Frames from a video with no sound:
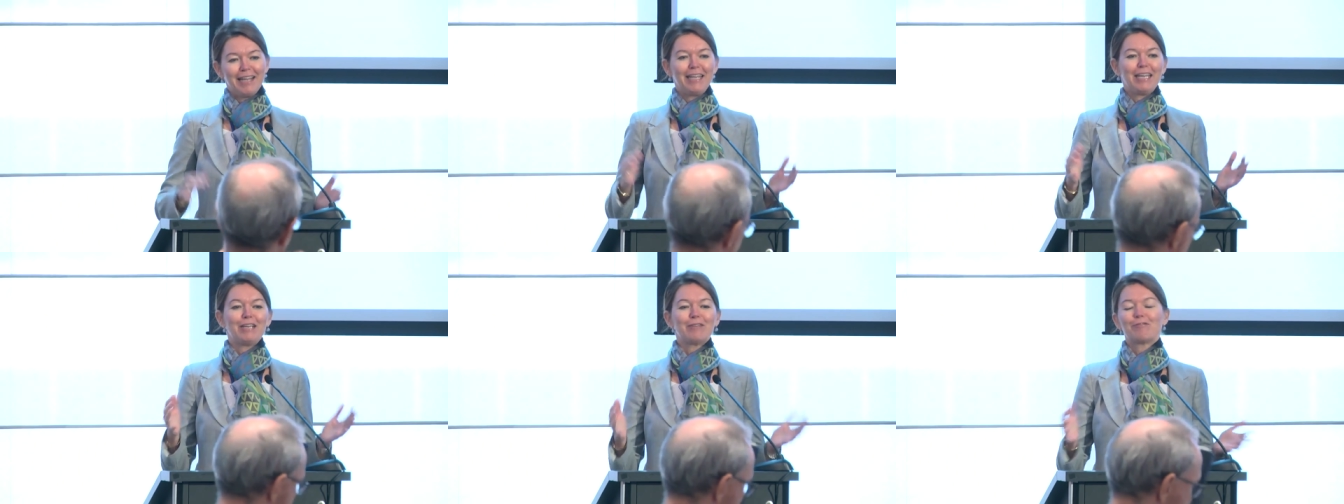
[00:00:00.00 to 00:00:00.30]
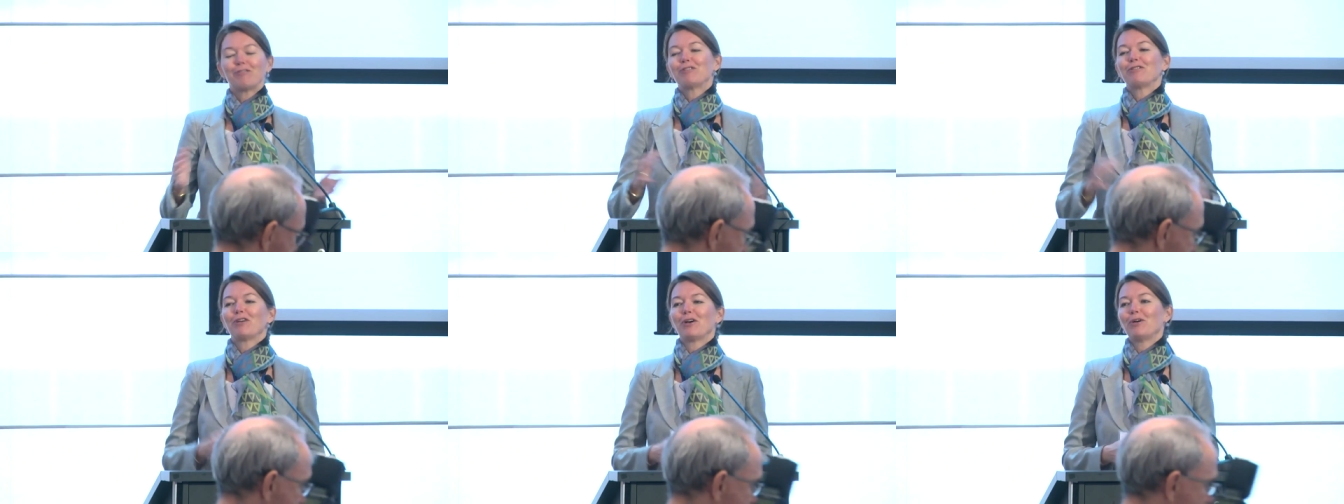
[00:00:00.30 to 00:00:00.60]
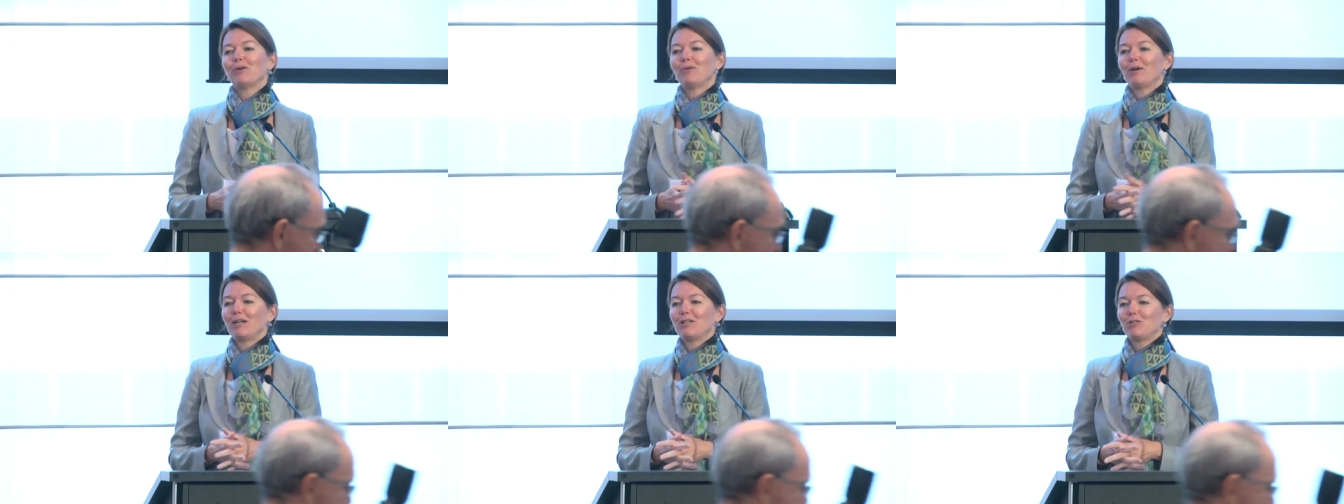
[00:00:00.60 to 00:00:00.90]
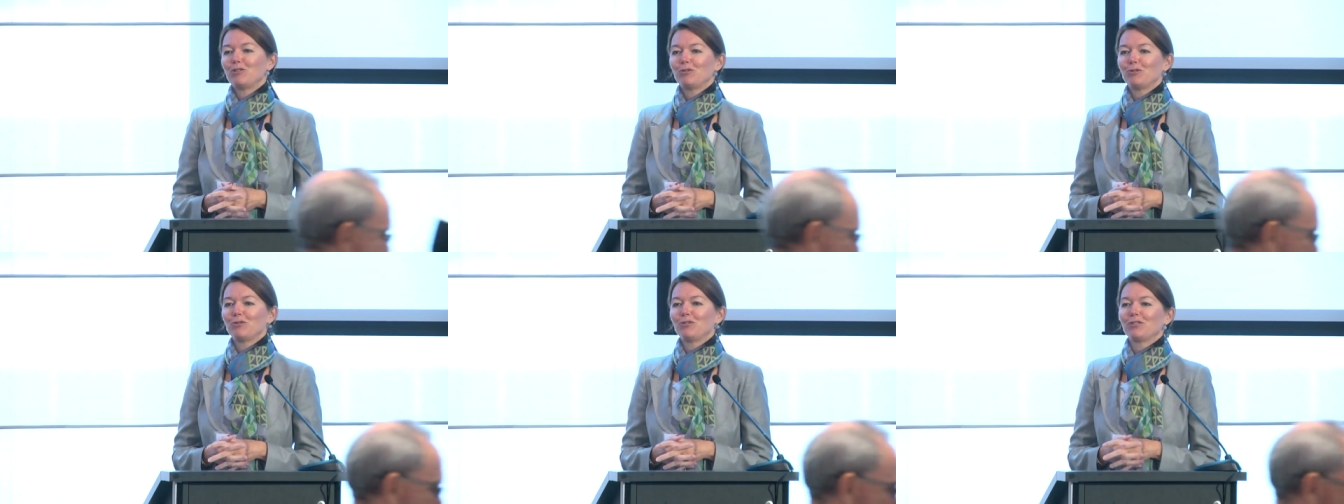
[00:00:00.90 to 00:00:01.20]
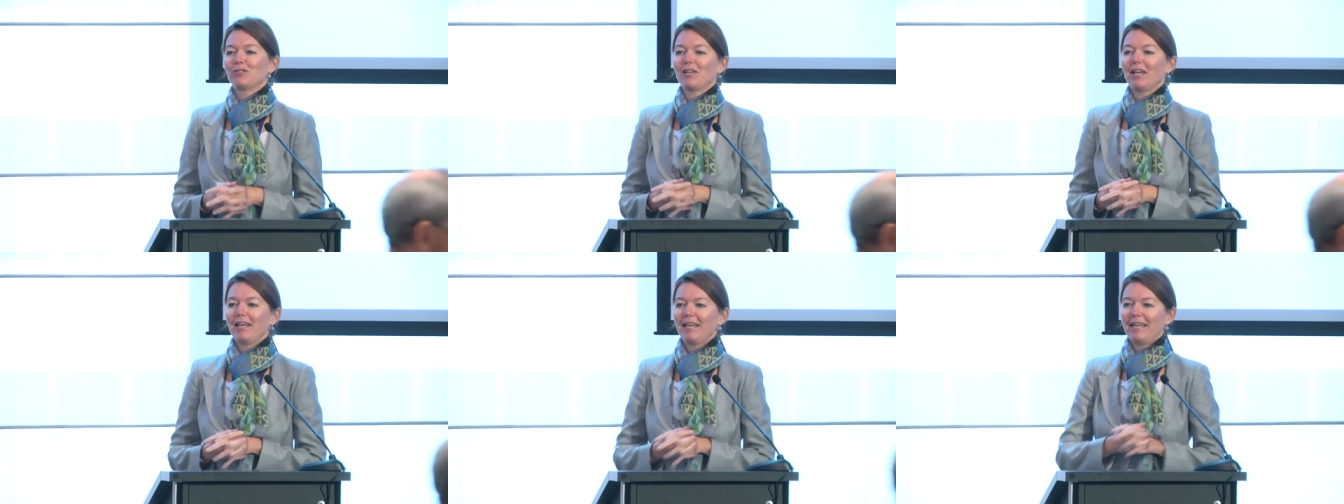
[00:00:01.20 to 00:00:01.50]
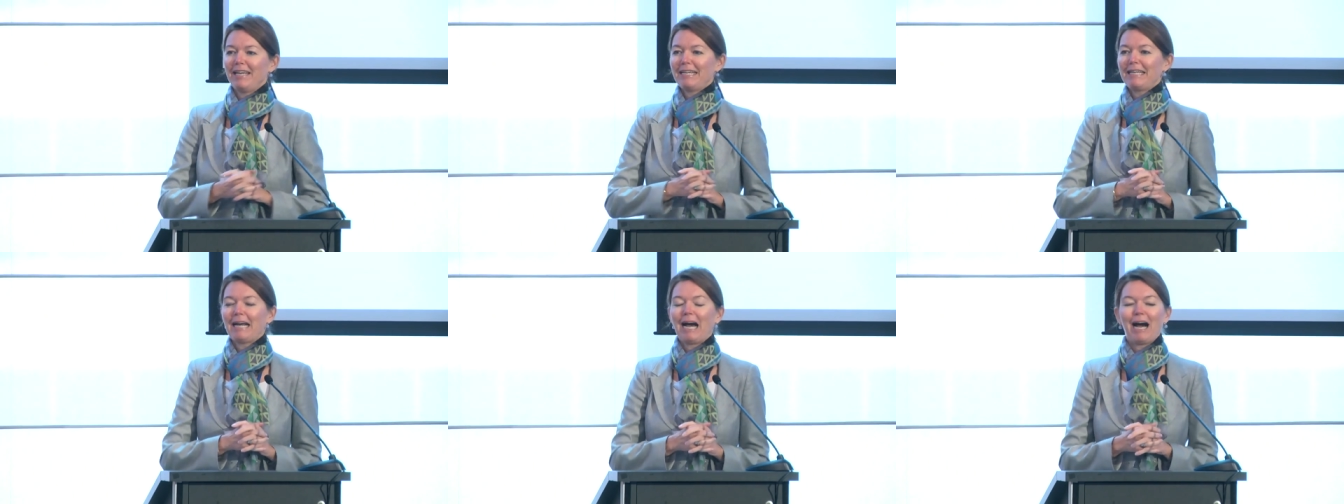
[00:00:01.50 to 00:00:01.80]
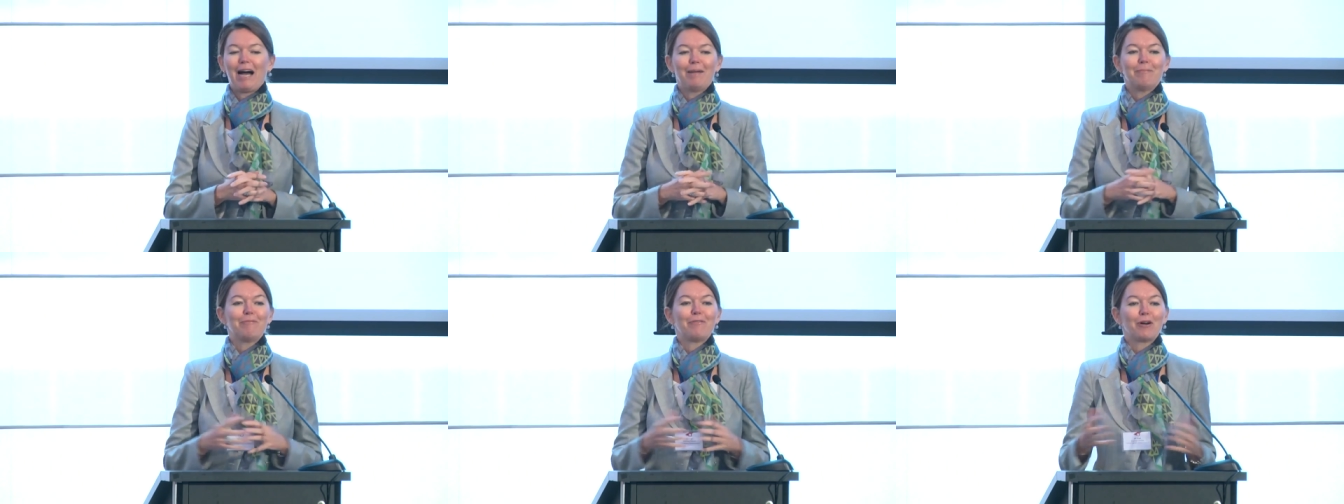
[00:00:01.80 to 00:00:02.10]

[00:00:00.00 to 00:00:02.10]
even though, as you're saying, I'm